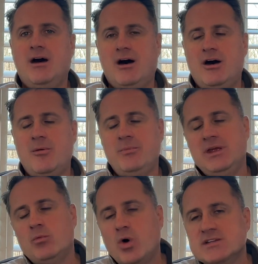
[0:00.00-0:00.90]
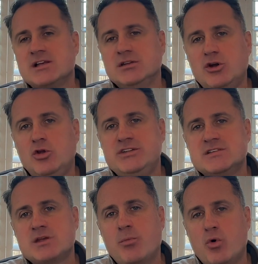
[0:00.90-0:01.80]
It was a little
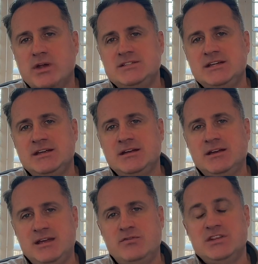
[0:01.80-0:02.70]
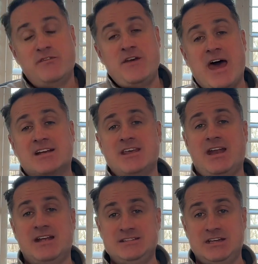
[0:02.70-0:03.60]
disappointing given the fact that
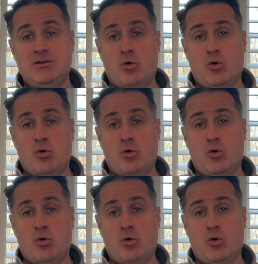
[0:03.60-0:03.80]
I did